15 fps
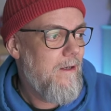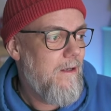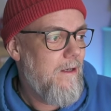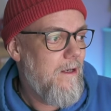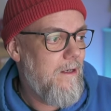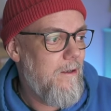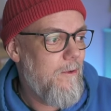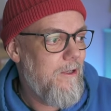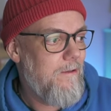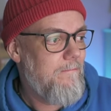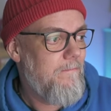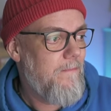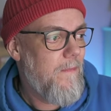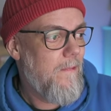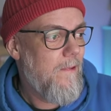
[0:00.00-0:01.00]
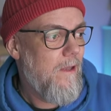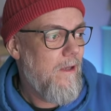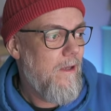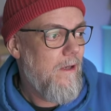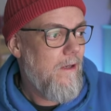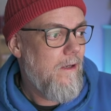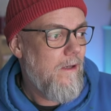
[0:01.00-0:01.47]
anyway,
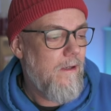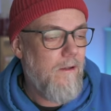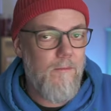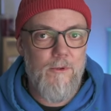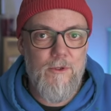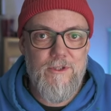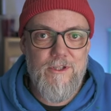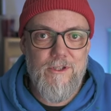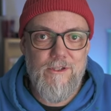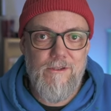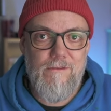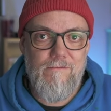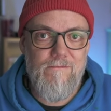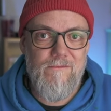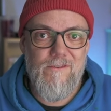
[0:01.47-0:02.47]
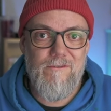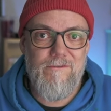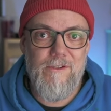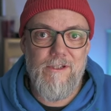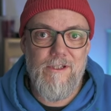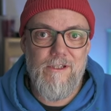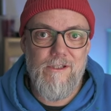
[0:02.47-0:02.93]
mood's good,
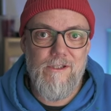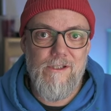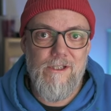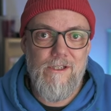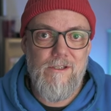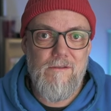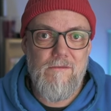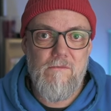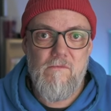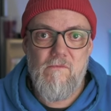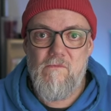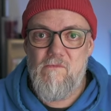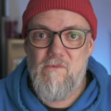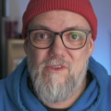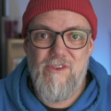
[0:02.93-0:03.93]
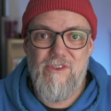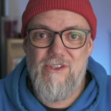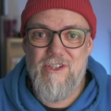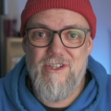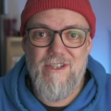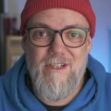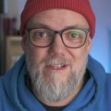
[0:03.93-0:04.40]
feeling good.
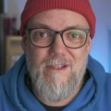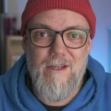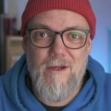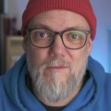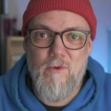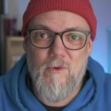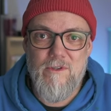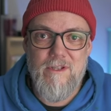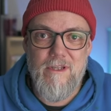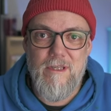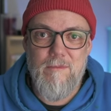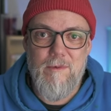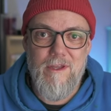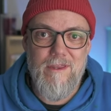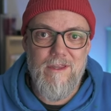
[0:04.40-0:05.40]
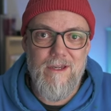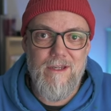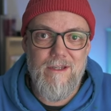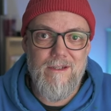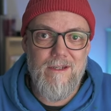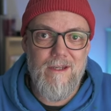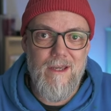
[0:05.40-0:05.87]
Just need to get more sleep, I
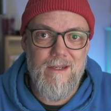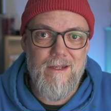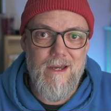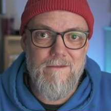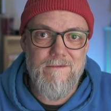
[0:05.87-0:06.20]
think, and have